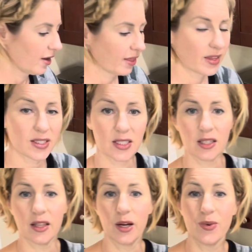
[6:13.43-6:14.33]
This is a
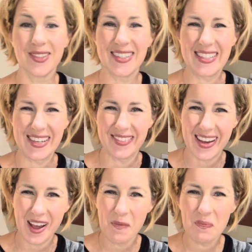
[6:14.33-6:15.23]
liquid
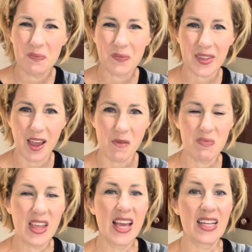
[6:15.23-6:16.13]
stevia, okay?
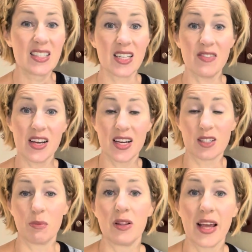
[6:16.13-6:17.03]
Stevia is a
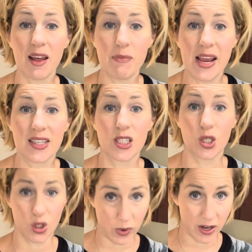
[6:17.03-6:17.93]
plant-based
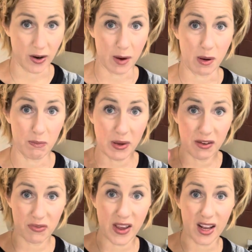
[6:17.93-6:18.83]
sweetener. I'm a big
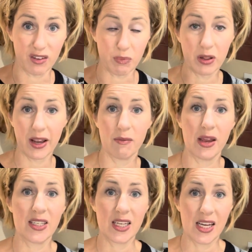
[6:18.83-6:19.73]
fan of
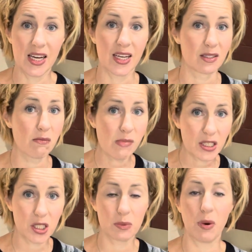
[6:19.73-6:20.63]
plant-based eating as
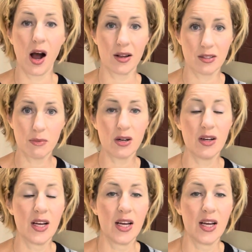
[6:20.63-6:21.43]
much as possible.